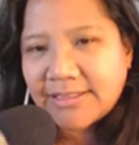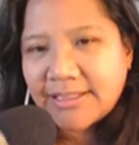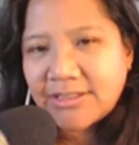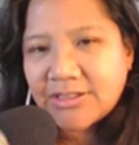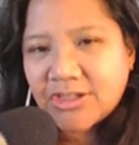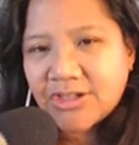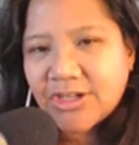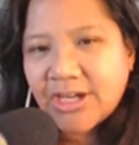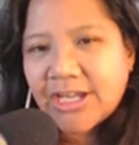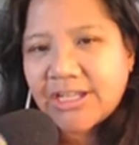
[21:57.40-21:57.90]

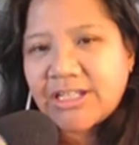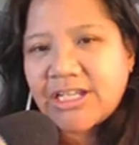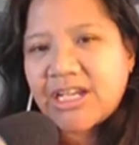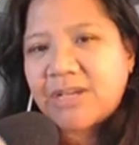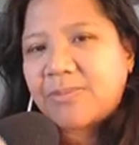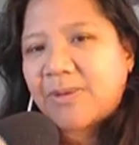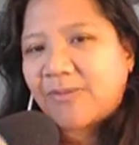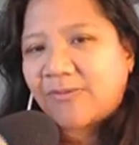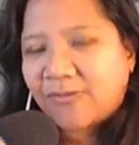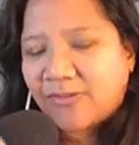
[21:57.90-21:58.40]
strategy, but
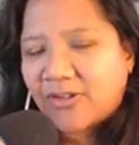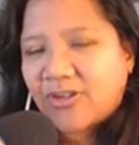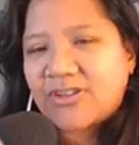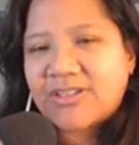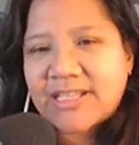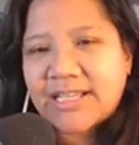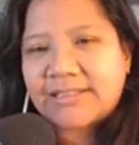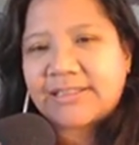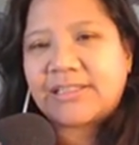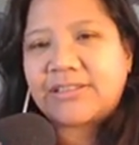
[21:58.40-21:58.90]
first I
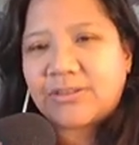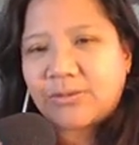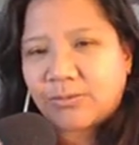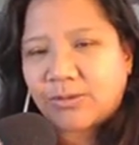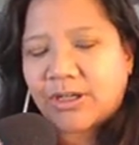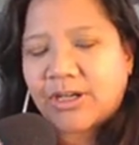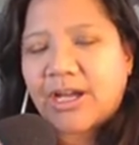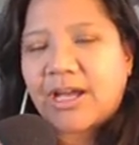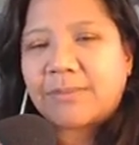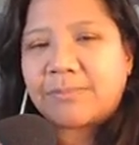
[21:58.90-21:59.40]
need to work
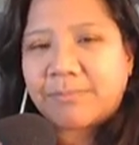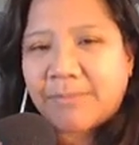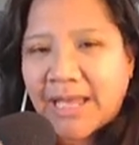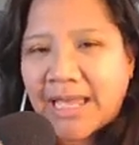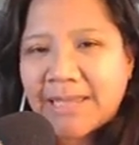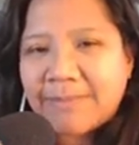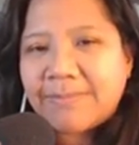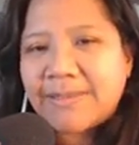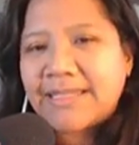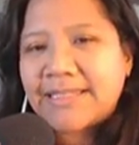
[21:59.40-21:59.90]
on my
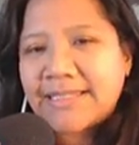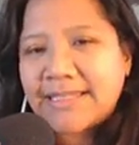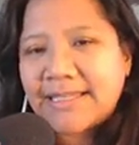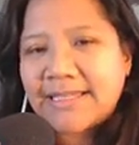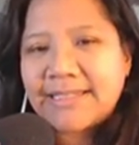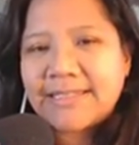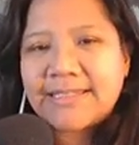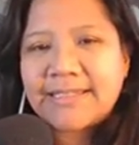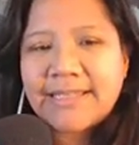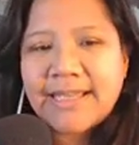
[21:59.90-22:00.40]
business
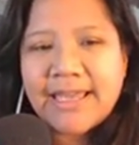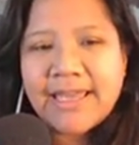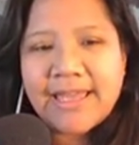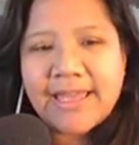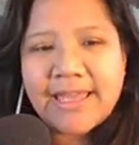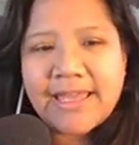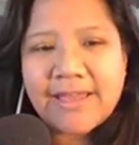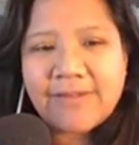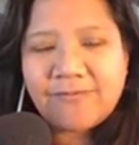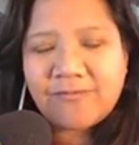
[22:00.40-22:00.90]
and
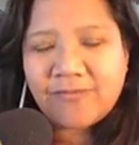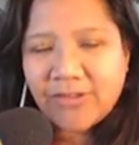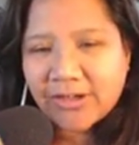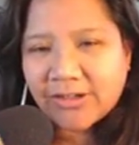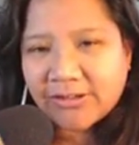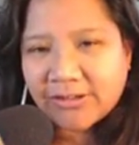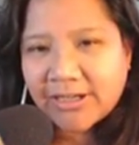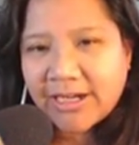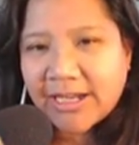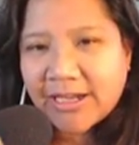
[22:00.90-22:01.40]
figure
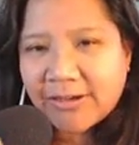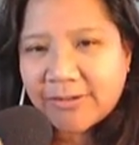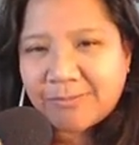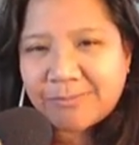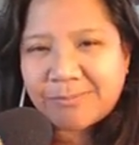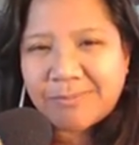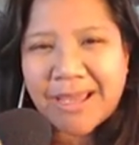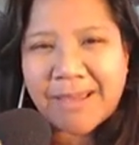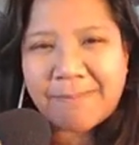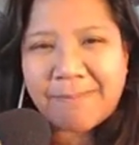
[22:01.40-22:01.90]
out my
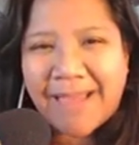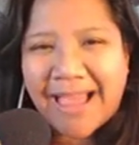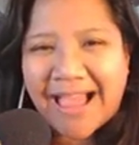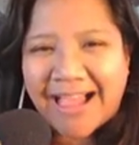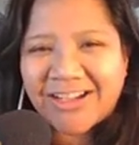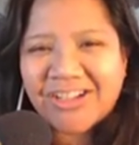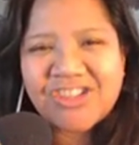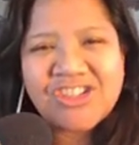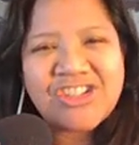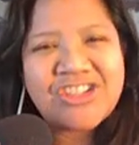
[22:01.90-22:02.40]

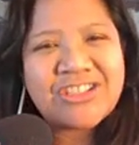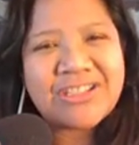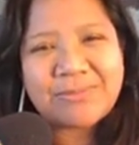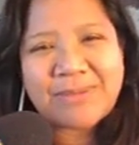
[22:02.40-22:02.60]
packages and my